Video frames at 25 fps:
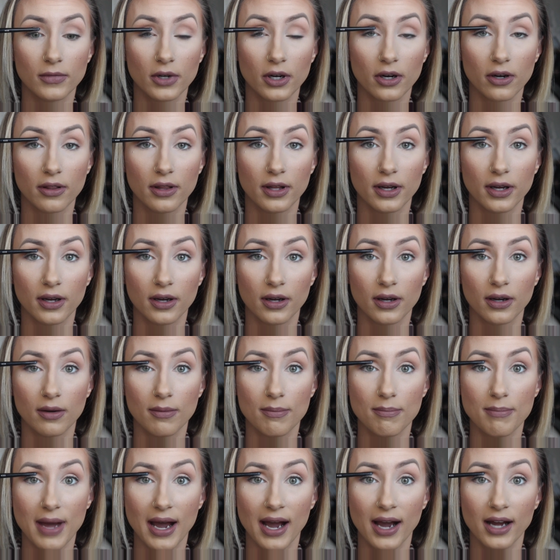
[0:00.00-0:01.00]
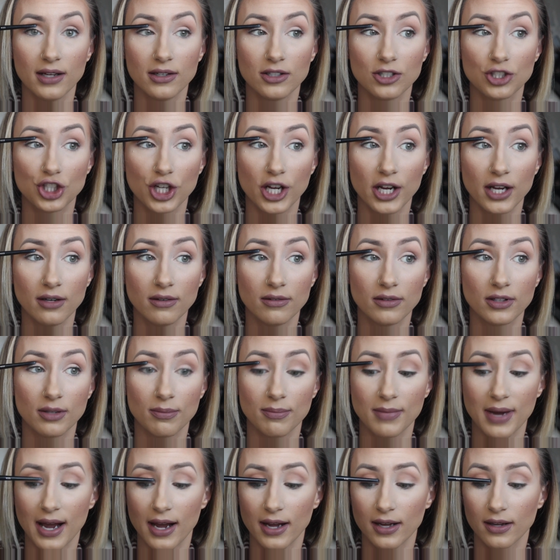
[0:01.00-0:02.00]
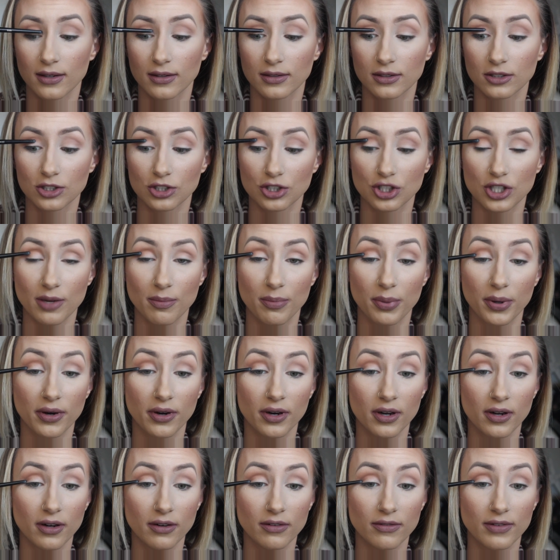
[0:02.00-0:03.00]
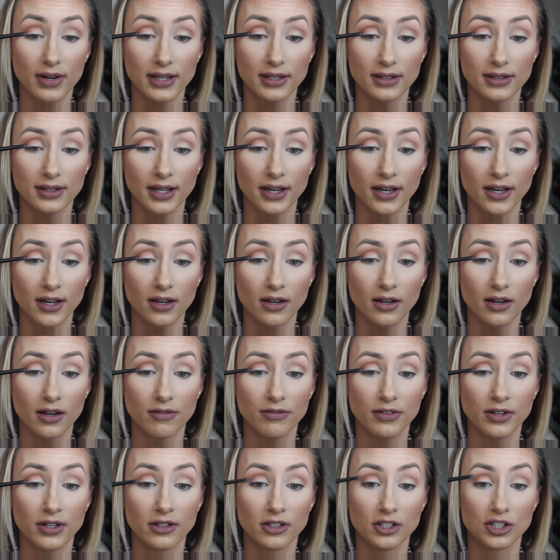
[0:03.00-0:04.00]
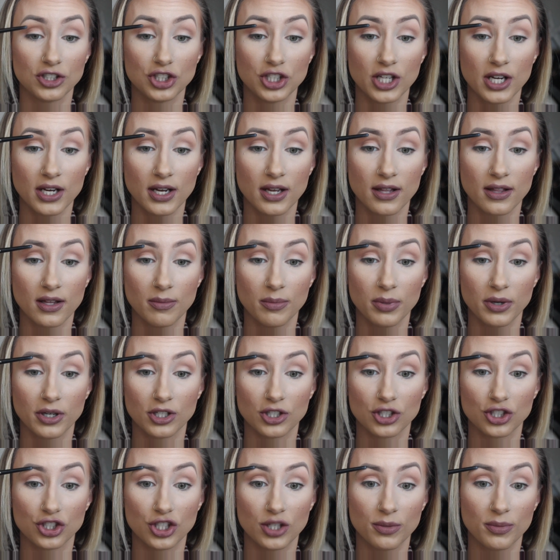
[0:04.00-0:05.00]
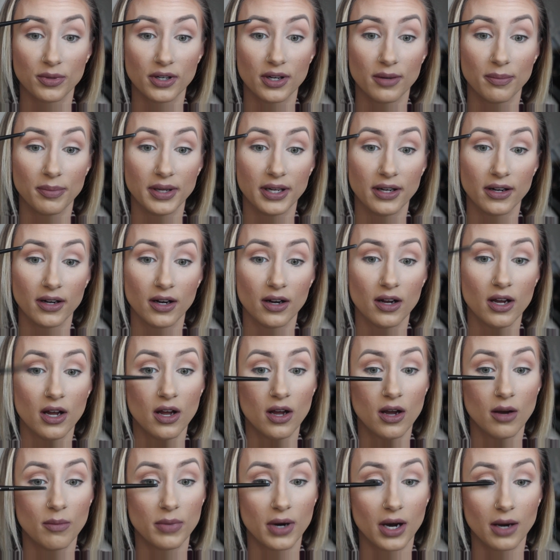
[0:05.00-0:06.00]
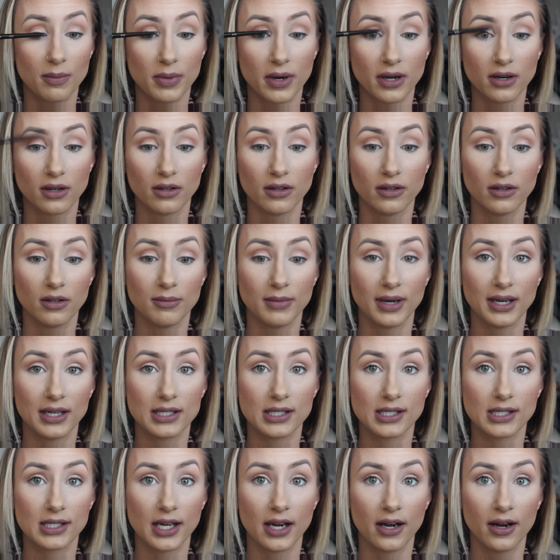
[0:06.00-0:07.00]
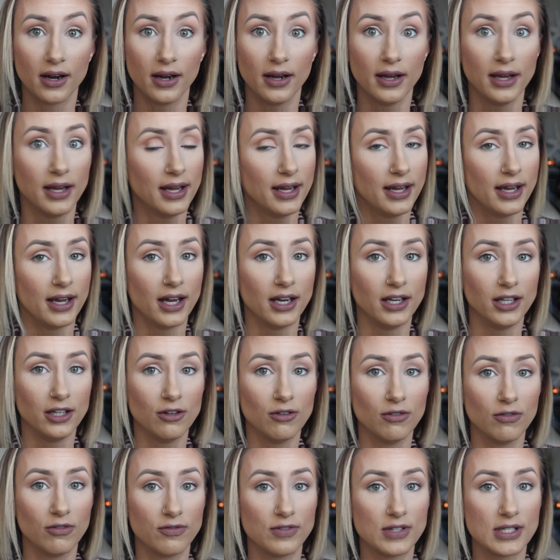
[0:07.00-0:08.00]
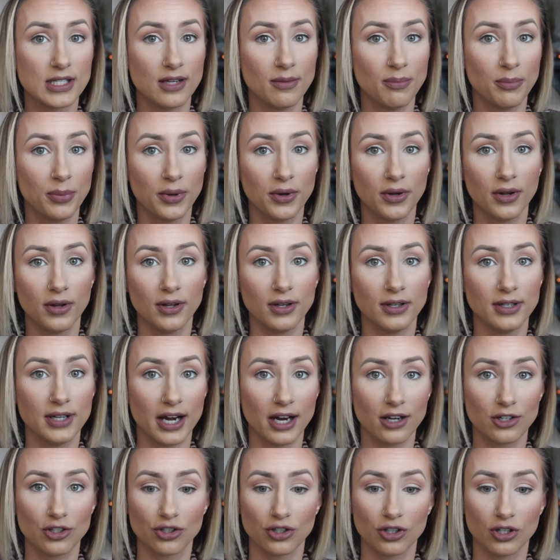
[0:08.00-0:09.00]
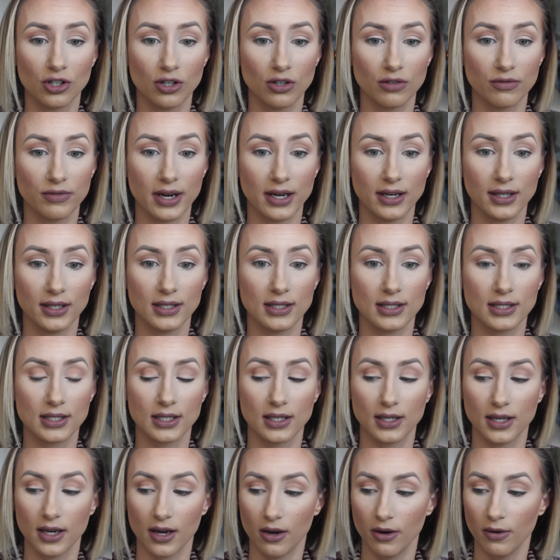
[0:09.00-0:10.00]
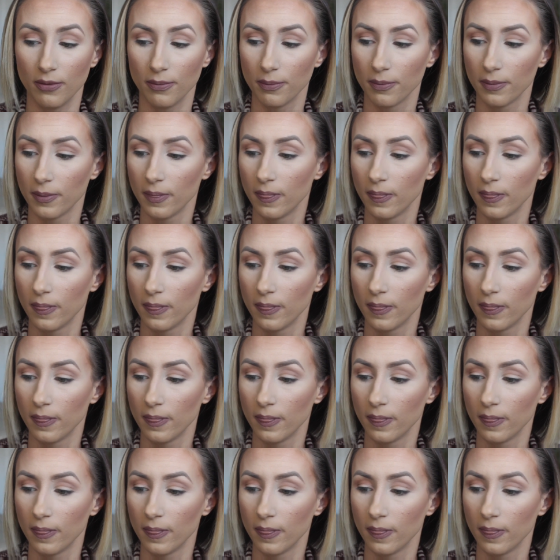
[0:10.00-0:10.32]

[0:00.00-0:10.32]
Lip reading: or the matte shade, the matte tempera right there, a vanilla shade, and then put a shimmer up here, pop on a little mascara, and you have simple, natural, ready to go.